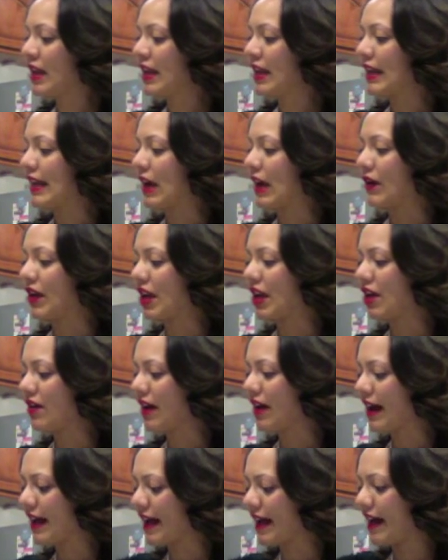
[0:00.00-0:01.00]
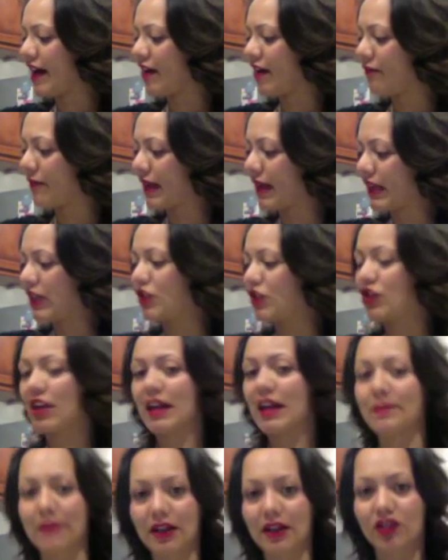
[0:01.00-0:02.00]
Now here I have my
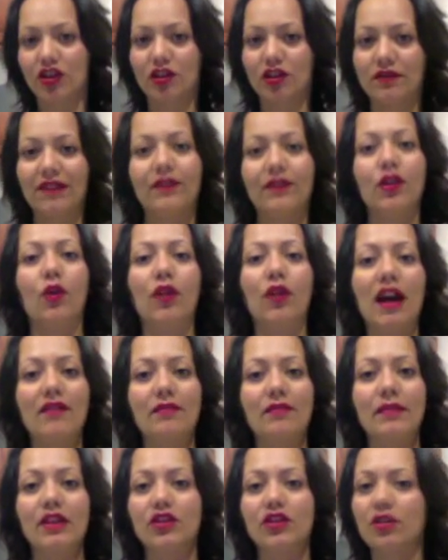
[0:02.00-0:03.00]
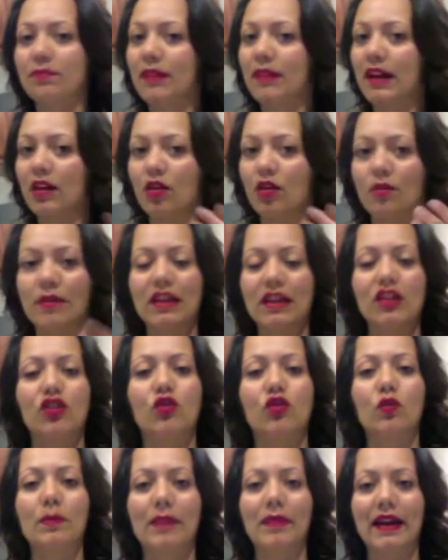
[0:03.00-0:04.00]
KitchenAid mixer. If you don't have a mixer, by all means
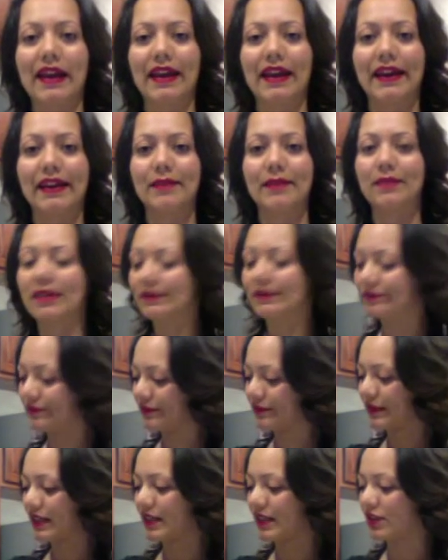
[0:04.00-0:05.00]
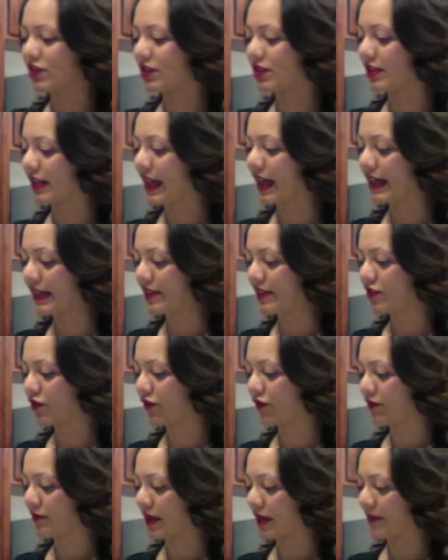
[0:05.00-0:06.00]
do it by hand, but this is just a lot easier
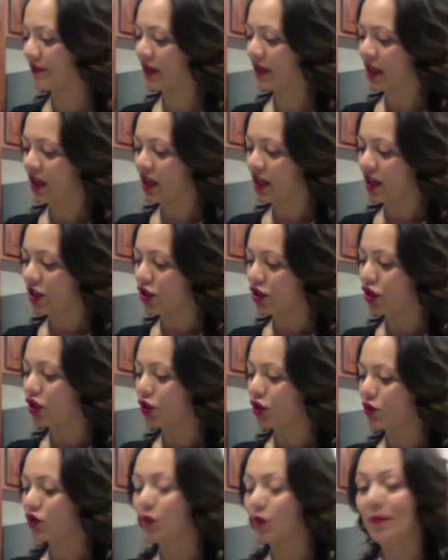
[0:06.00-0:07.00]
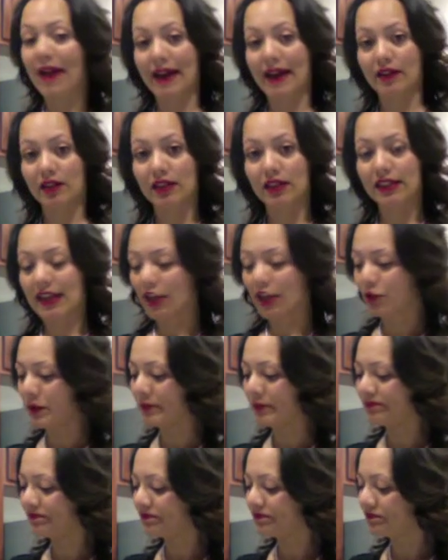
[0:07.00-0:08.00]
for me. You're gonna use your paddle
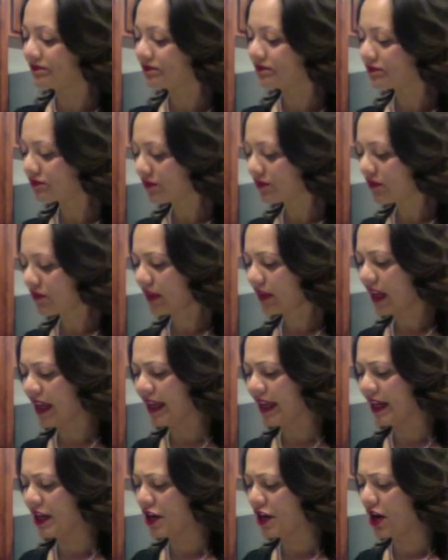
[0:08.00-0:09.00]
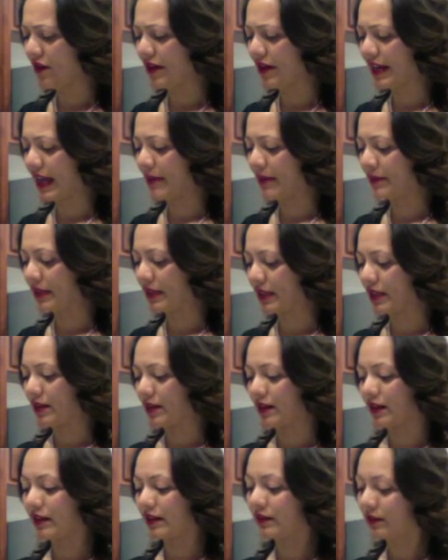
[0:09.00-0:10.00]
attachment. In here I already emptied
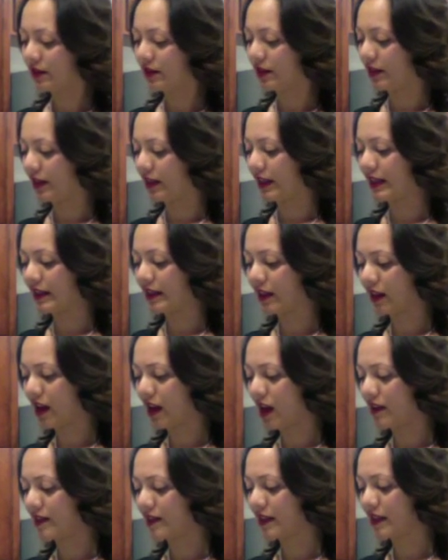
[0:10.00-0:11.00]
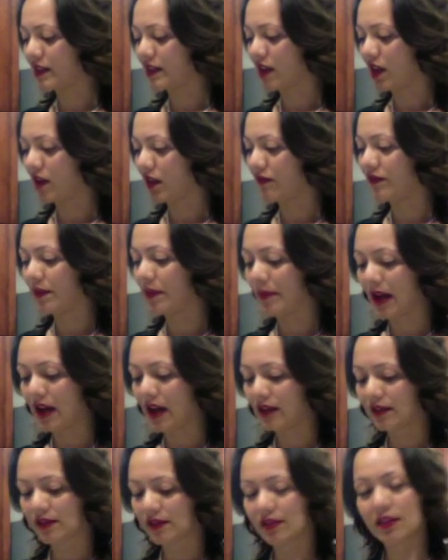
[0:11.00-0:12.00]
the contents of the
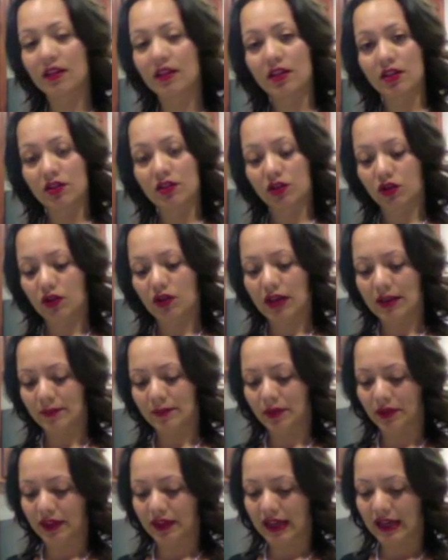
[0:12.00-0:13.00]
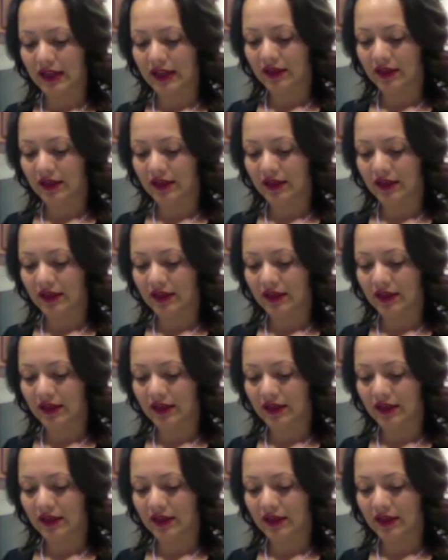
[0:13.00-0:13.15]
box. So go ahead and put that in